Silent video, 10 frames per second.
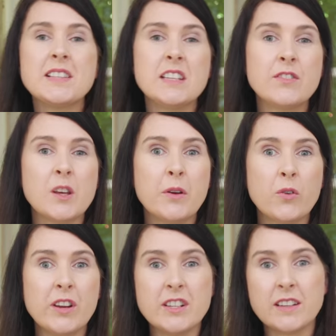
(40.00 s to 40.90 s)
I sieve some
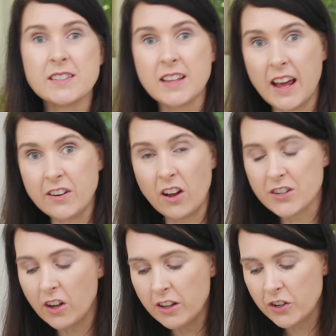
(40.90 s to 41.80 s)
ingredients and
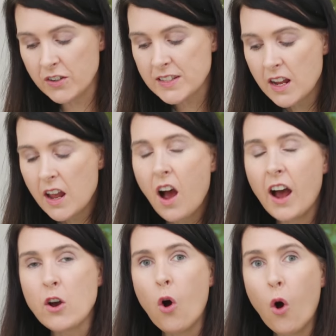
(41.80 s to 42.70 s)
not others?
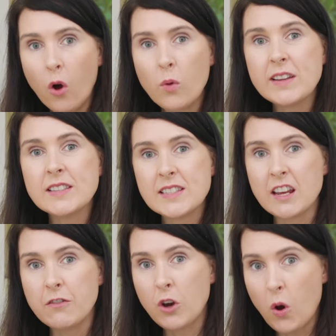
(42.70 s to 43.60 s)
I always
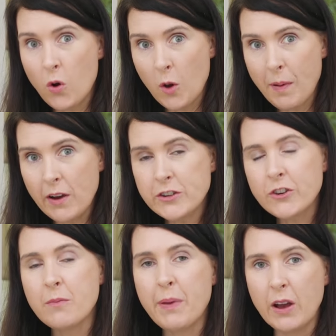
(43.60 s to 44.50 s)
sieve cocoa
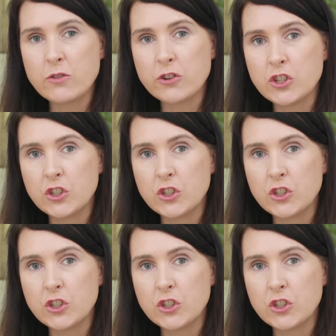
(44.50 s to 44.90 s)
powder and powdered